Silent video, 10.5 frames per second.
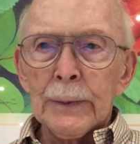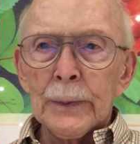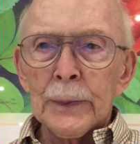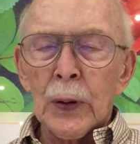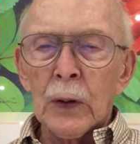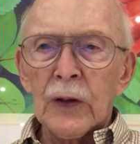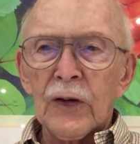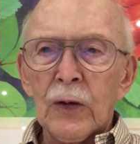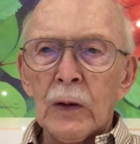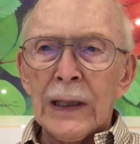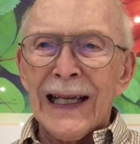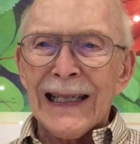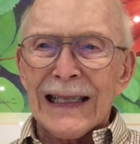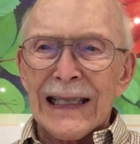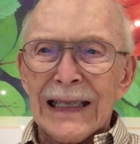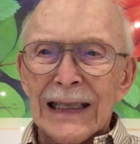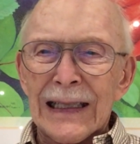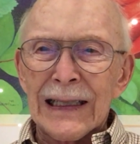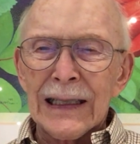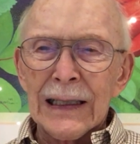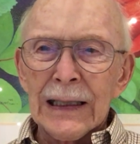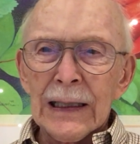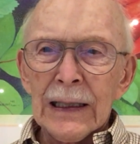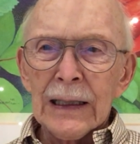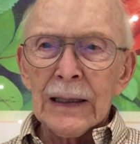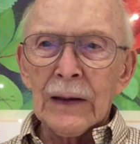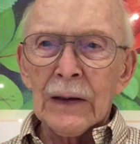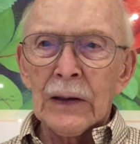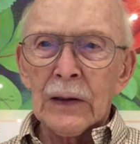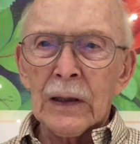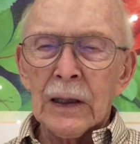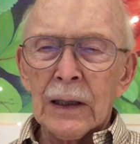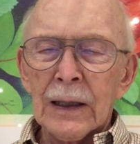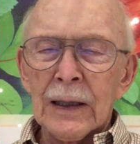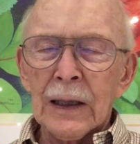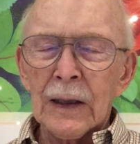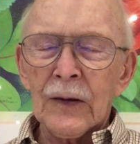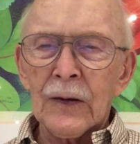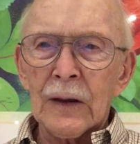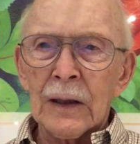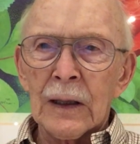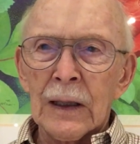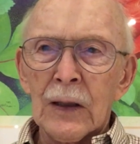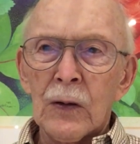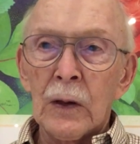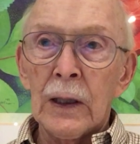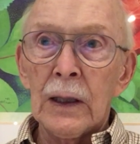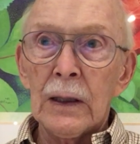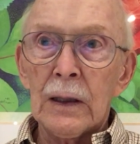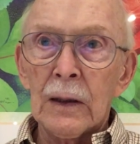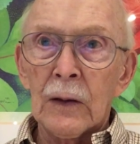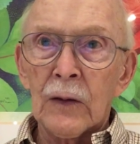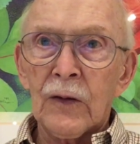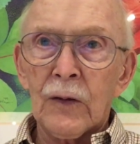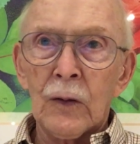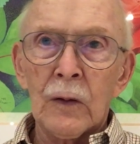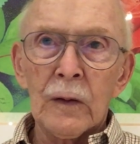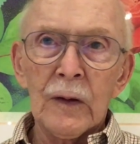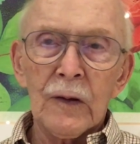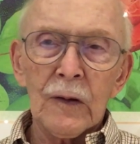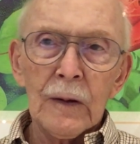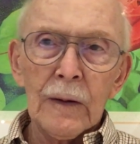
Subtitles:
Poets create their context and they create their stories.